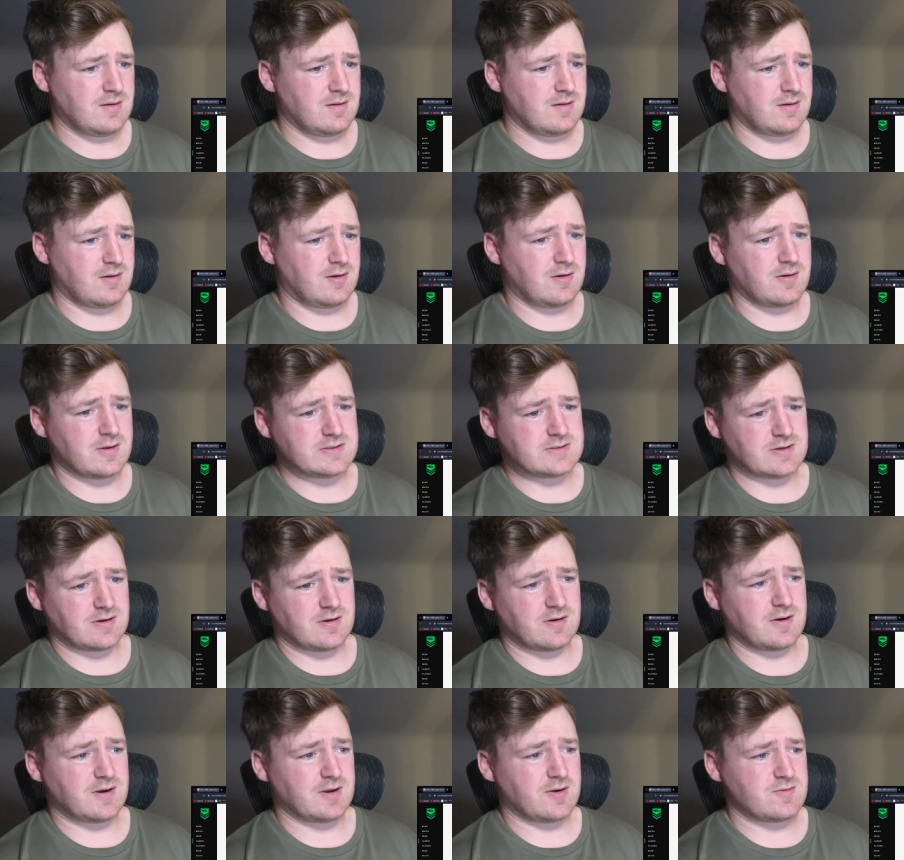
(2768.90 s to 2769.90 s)
Odds
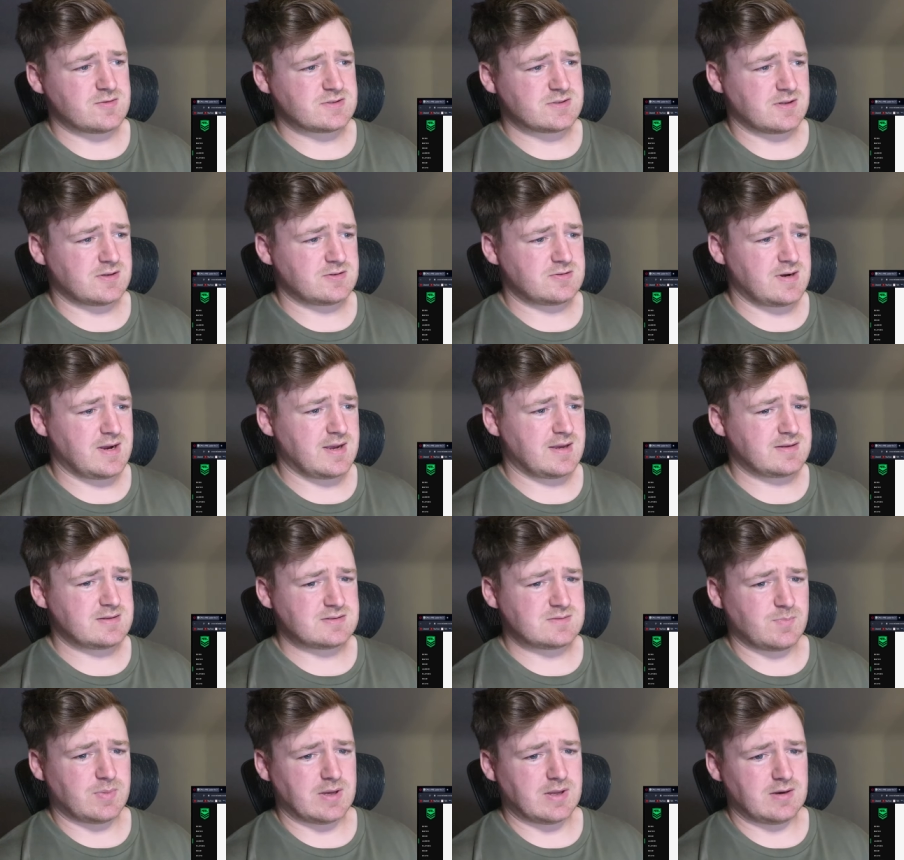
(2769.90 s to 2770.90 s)
are it goes to the
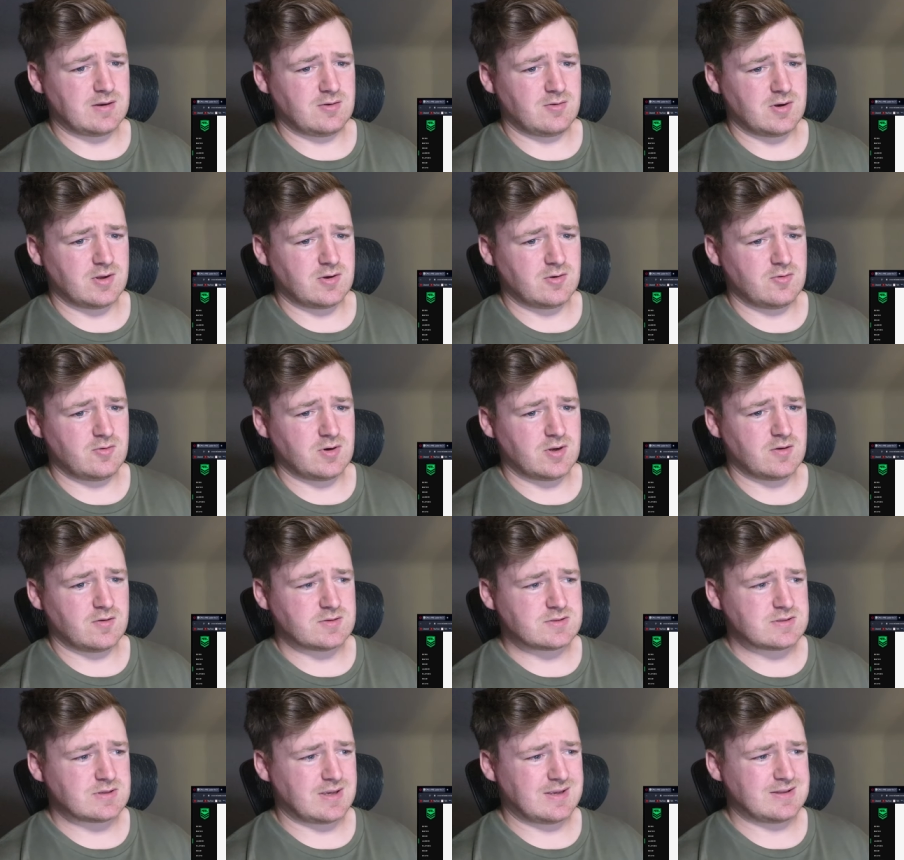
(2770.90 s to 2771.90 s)
Dragons, but no, who
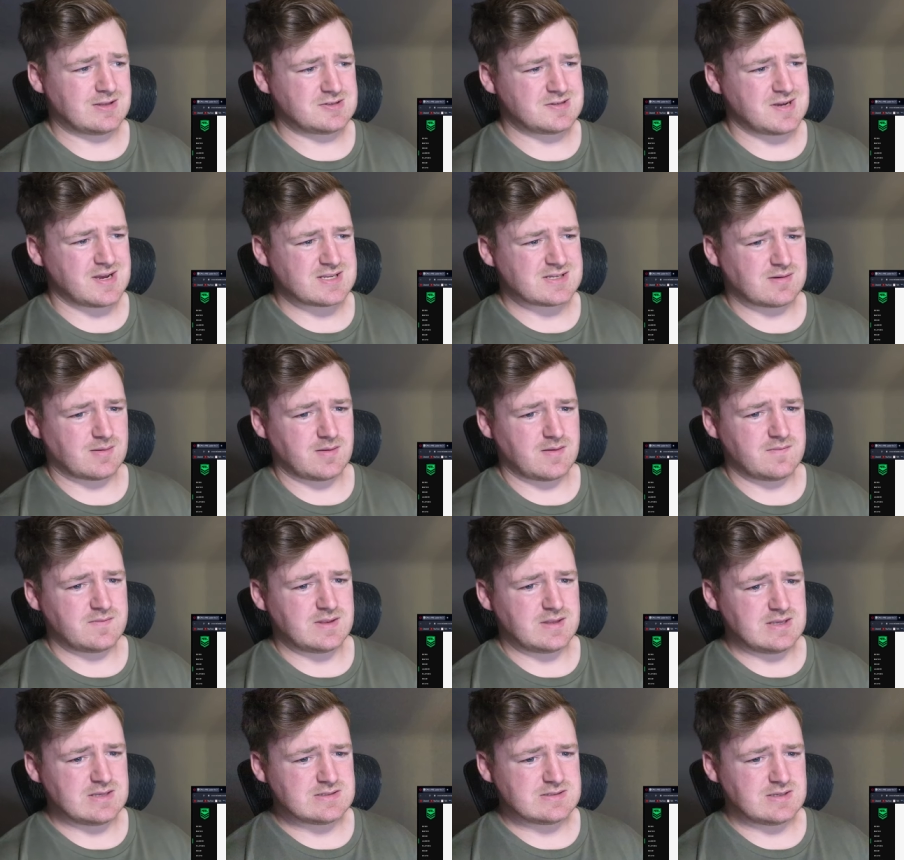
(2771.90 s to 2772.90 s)
knows? I think the Dragons probably have the
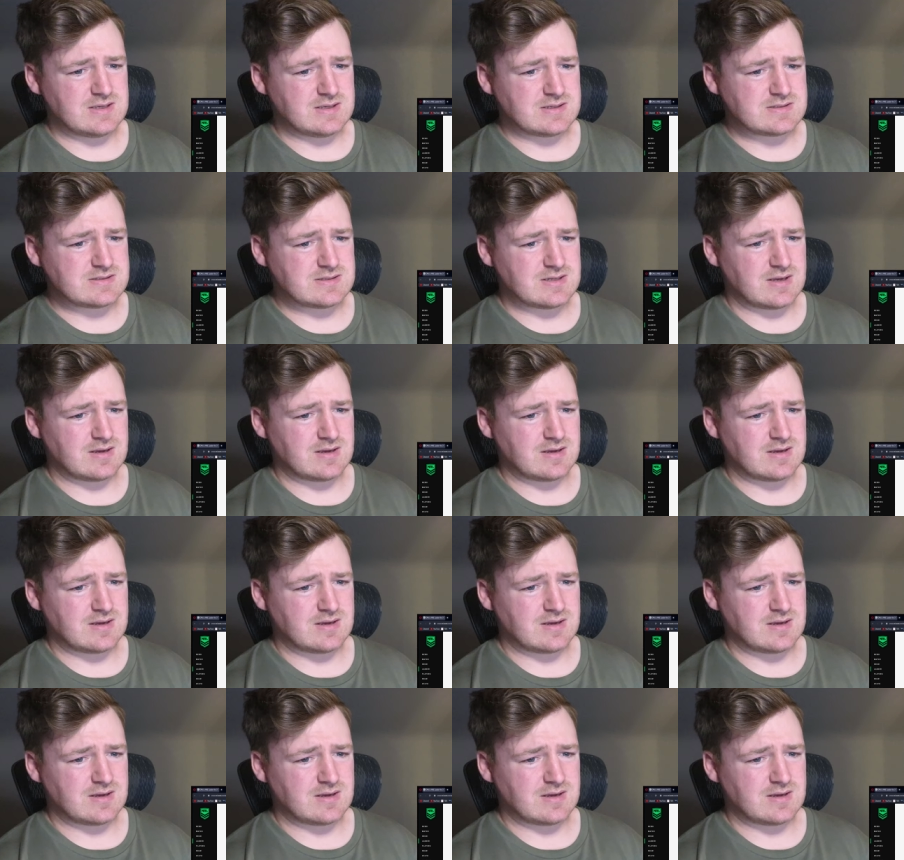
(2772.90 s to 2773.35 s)
easiest,